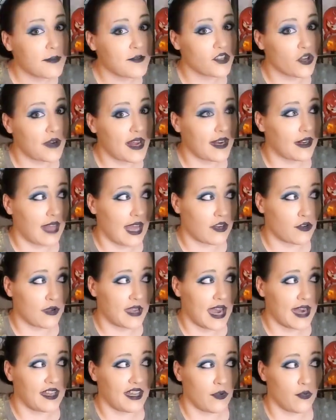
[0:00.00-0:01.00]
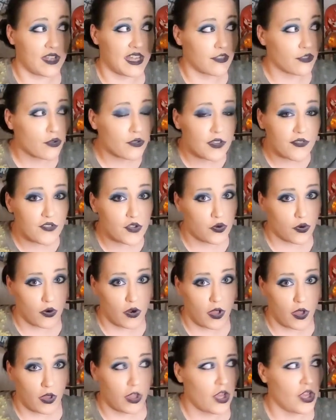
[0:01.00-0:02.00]
episode had a lot going on in it. We get through the
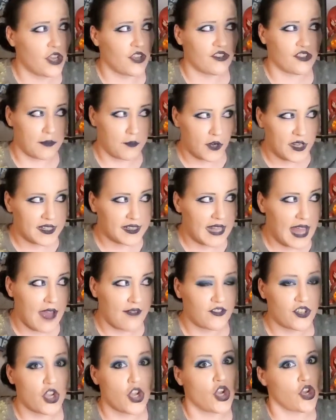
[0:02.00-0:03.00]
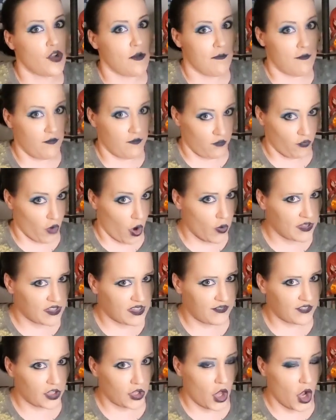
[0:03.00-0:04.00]
funeral, Cyprian left, Rowan's
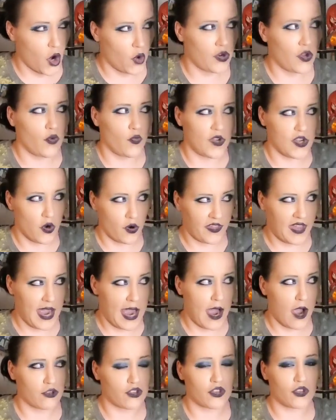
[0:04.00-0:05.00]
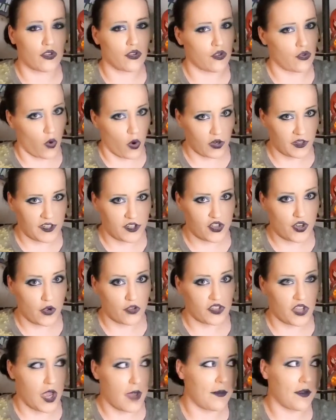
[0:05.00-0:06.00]
left alone, we go to the house, Cortland
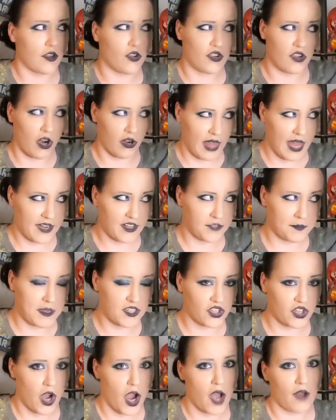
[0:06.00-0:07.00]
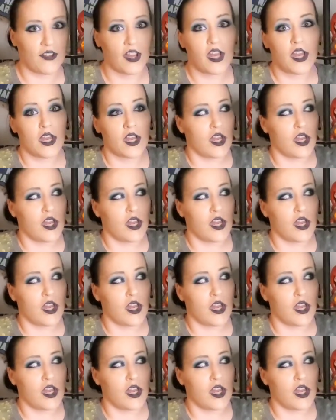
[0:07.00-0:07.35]
shows up, Carlotta's pissed off,